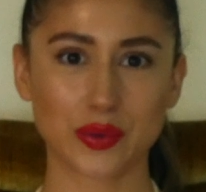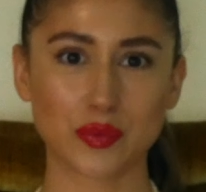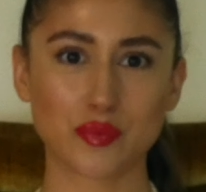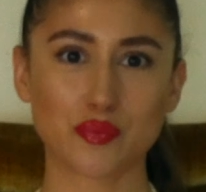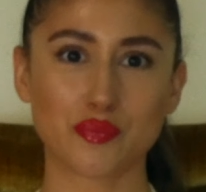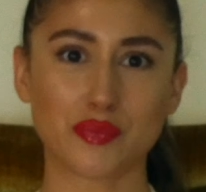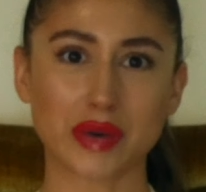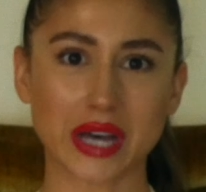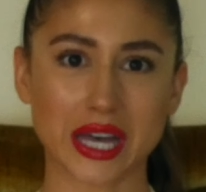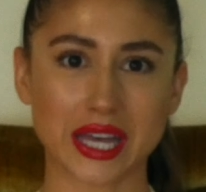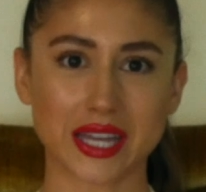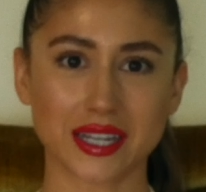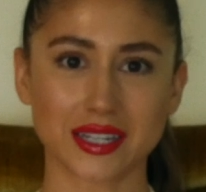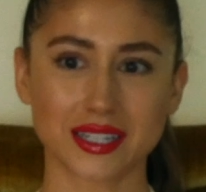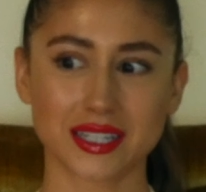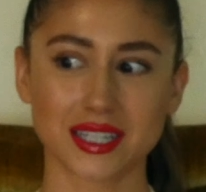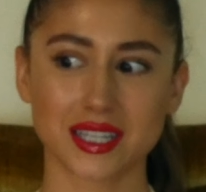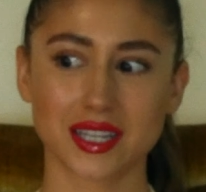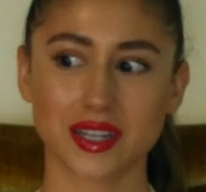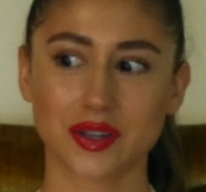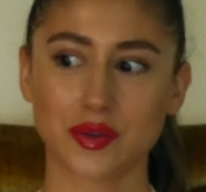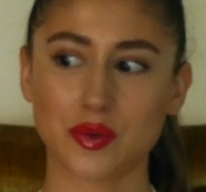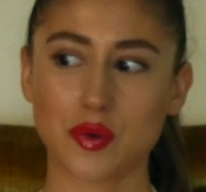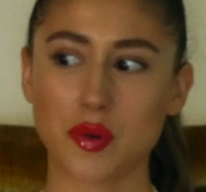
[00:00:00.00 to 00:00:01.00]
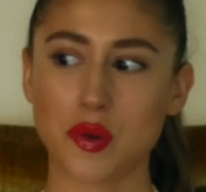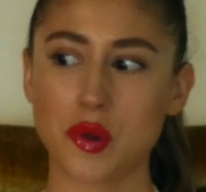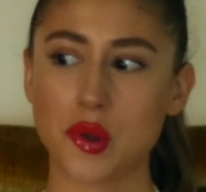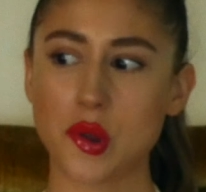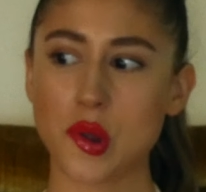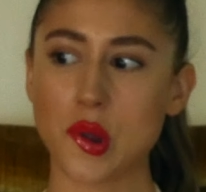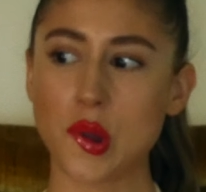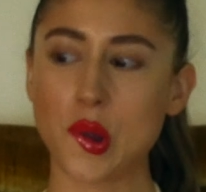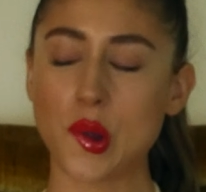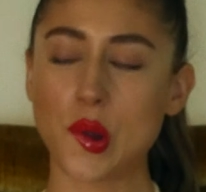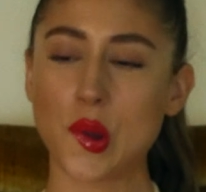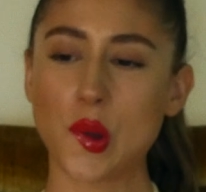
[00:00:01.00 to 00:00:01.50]
but
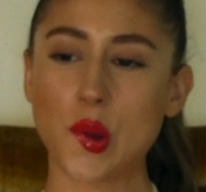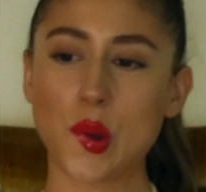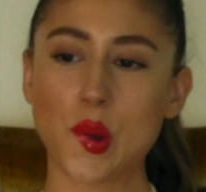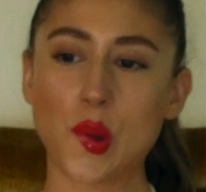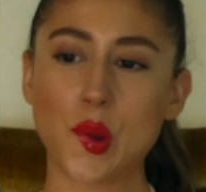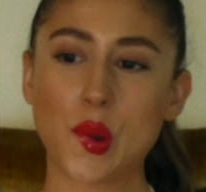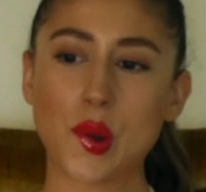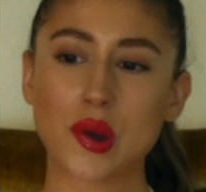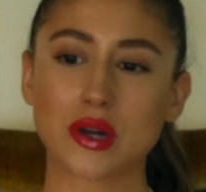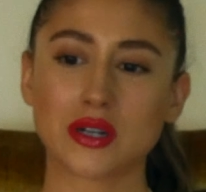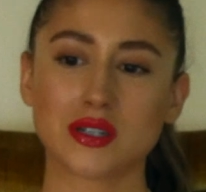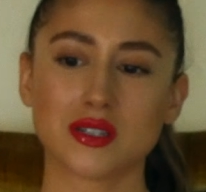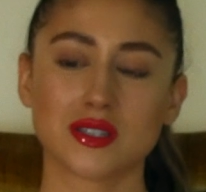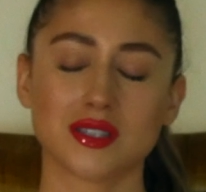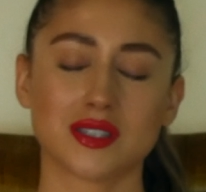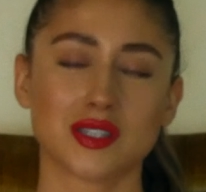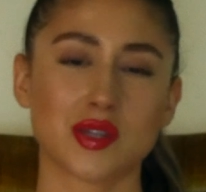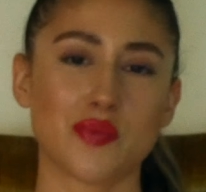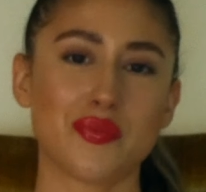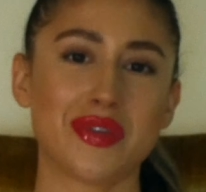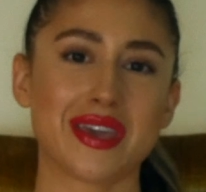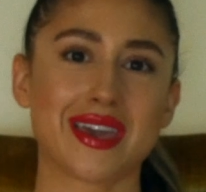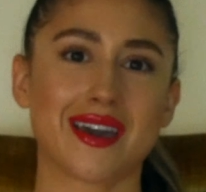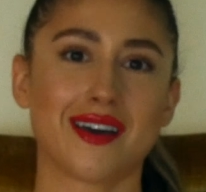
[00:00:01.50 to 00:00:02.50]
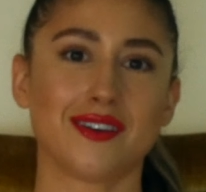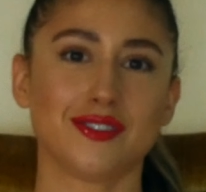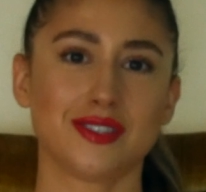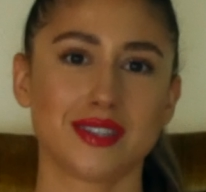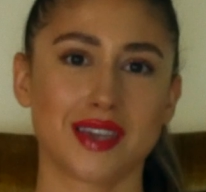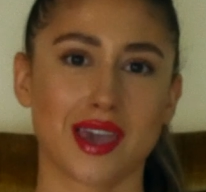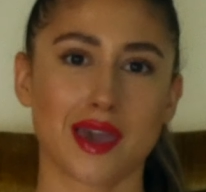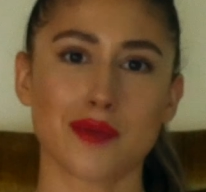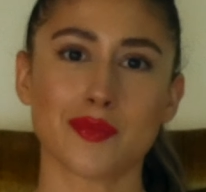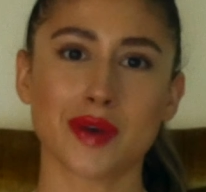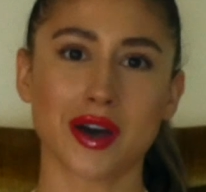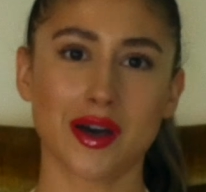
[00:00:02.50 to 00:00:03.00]
something else
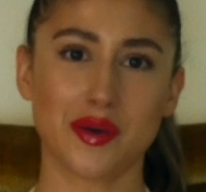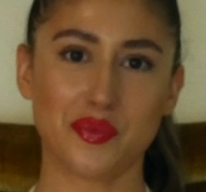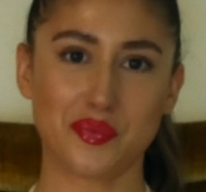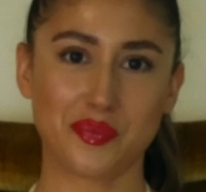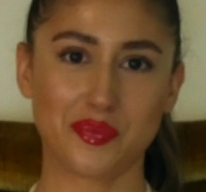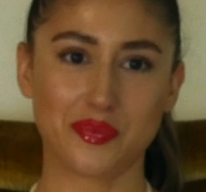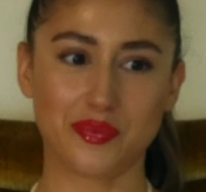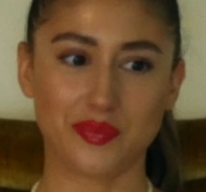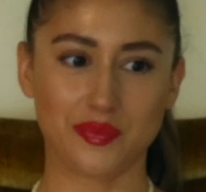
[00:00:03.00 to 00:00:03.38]
came up.